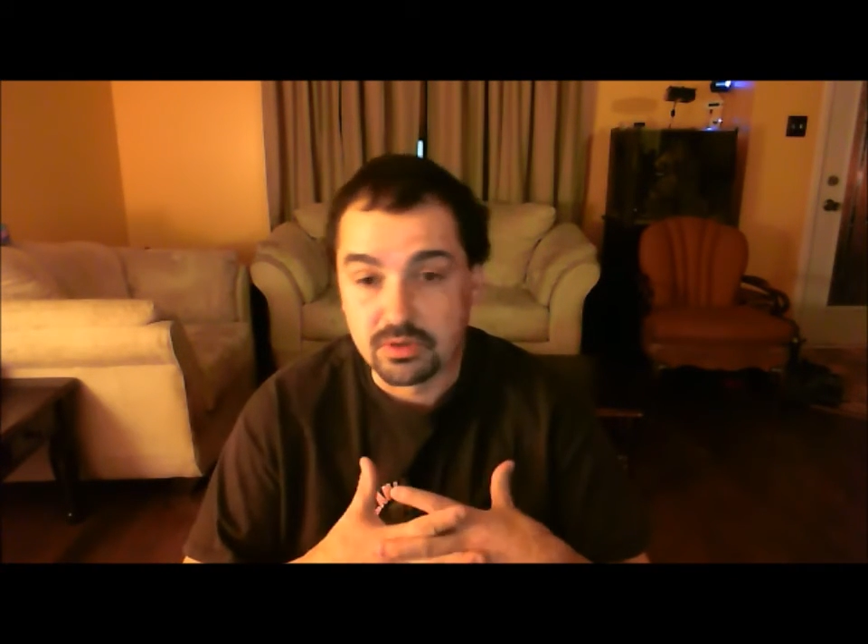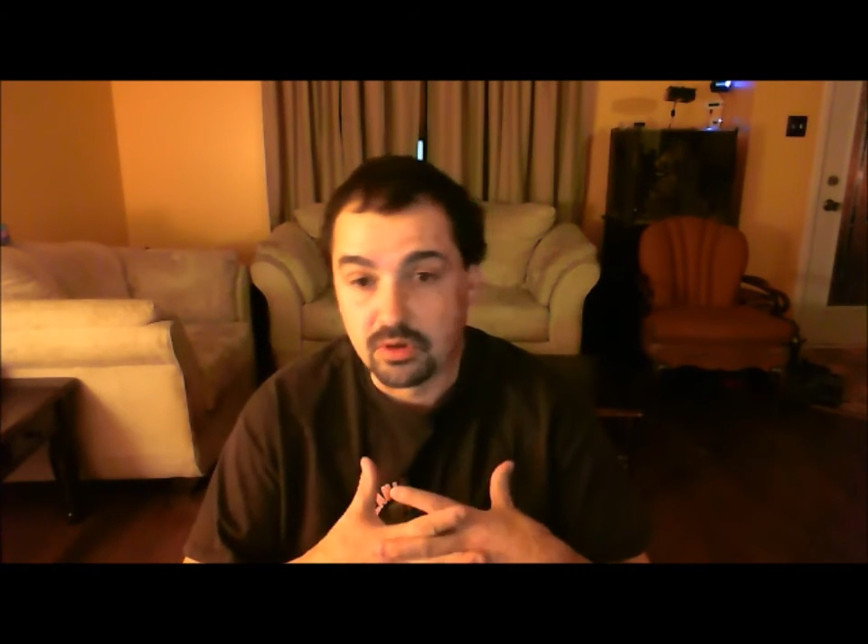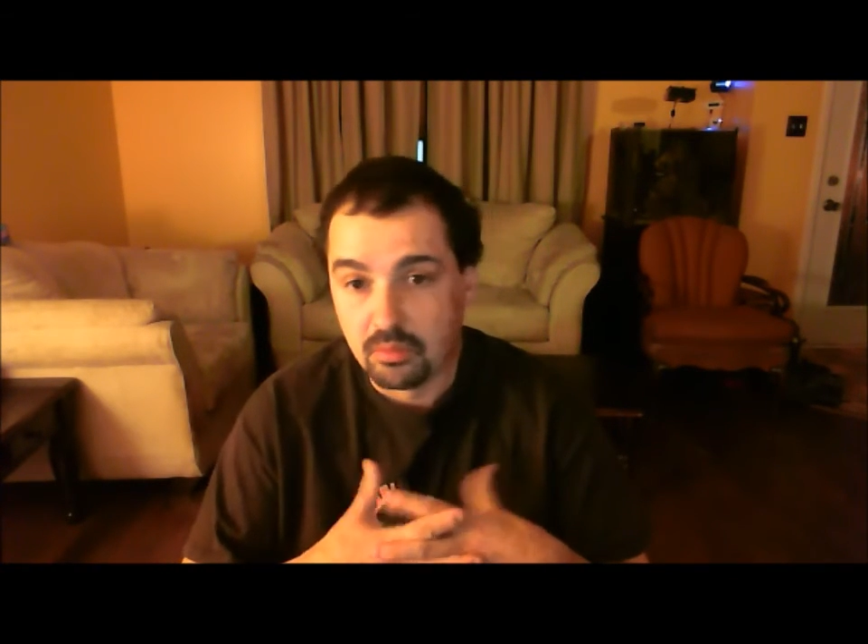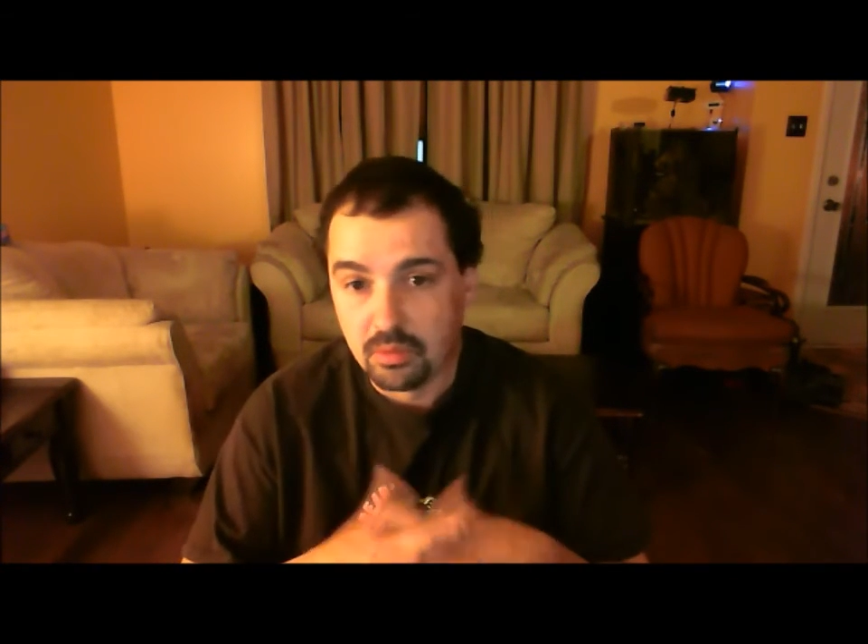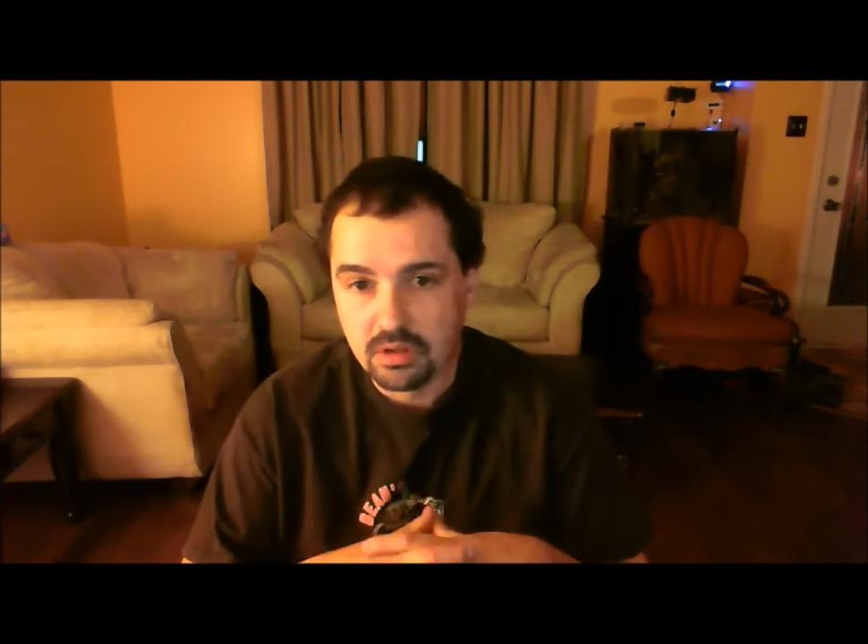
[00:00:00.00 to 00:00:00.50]

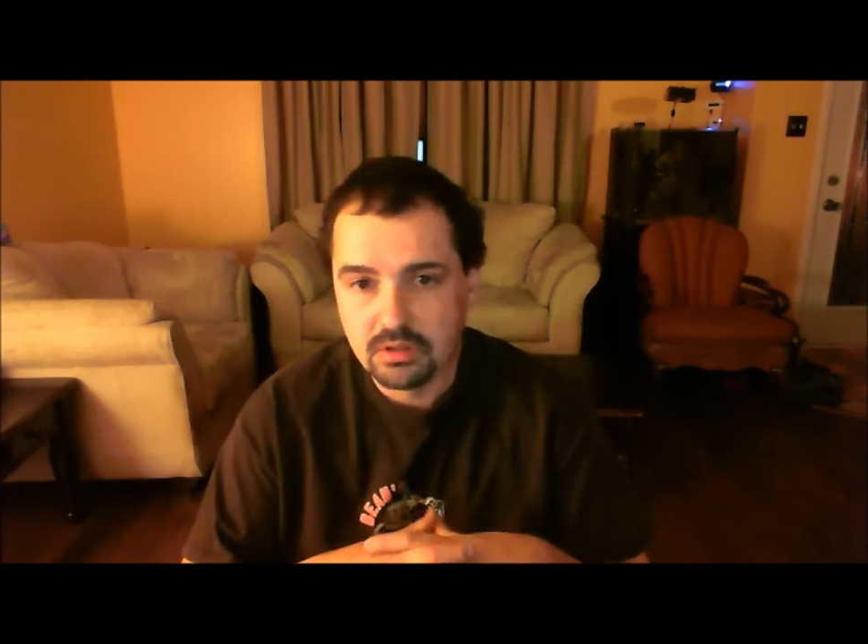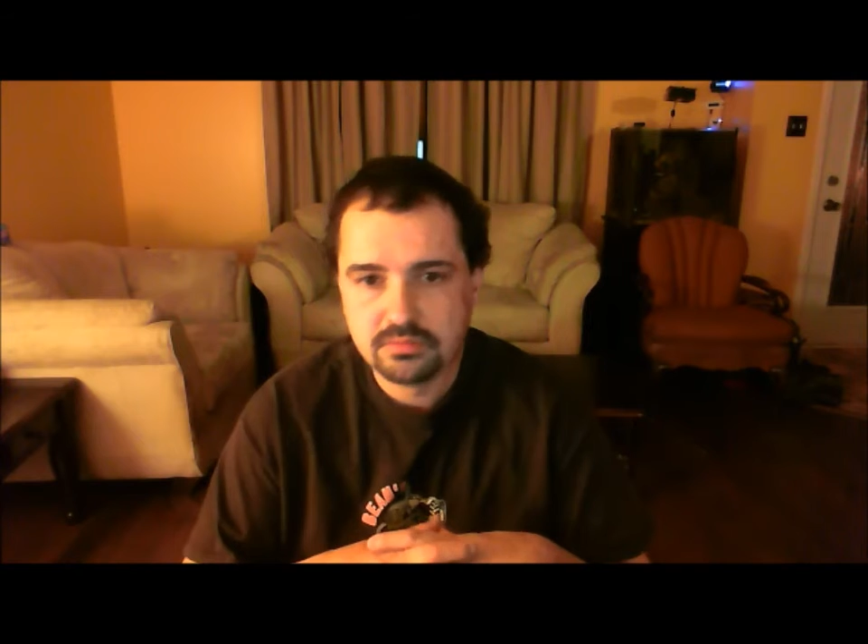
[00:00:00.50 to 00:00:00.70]
noble.